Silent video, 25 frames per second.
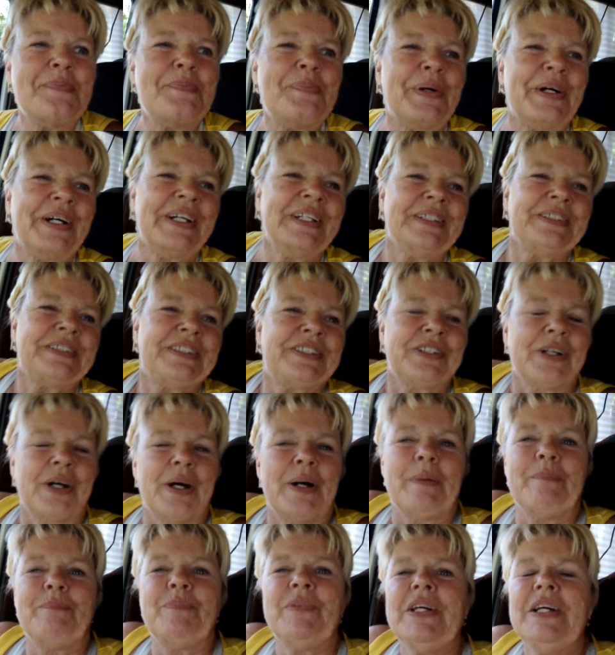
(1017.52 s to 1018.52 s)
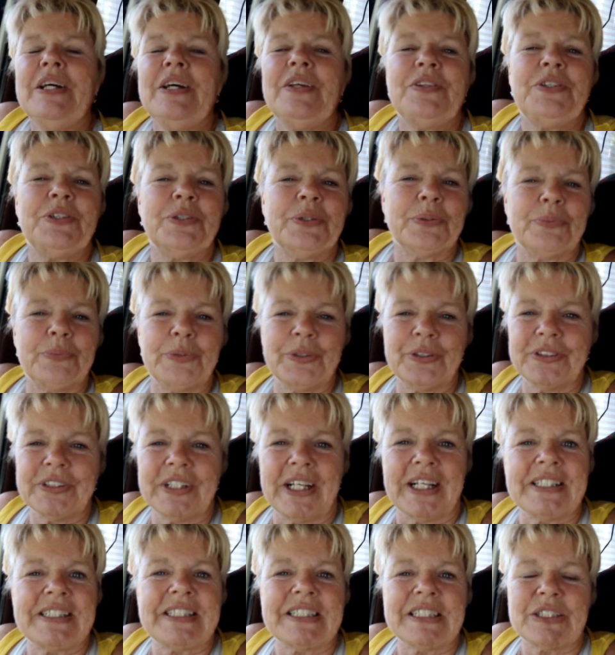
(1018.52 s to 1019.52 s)
But they're real
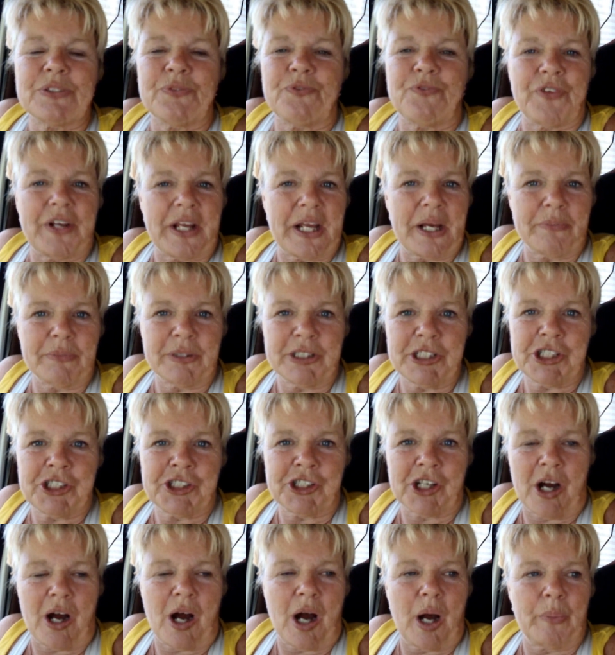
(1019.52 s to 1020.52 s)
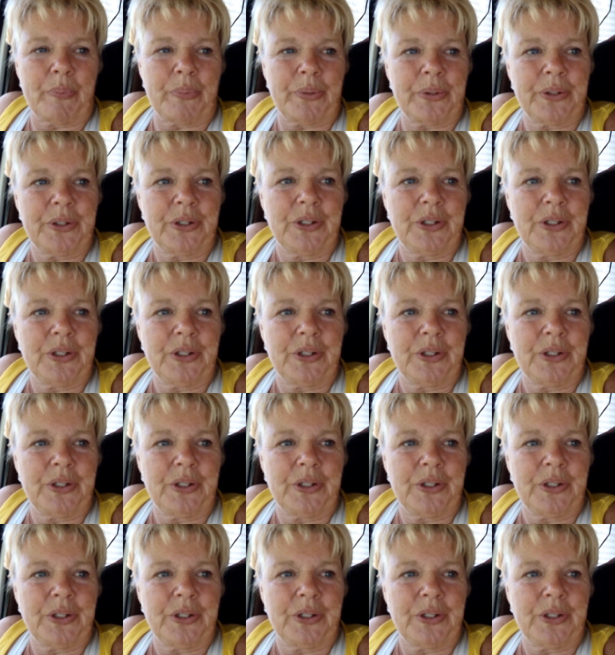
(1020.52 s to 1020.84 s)
nice. It's a family shop.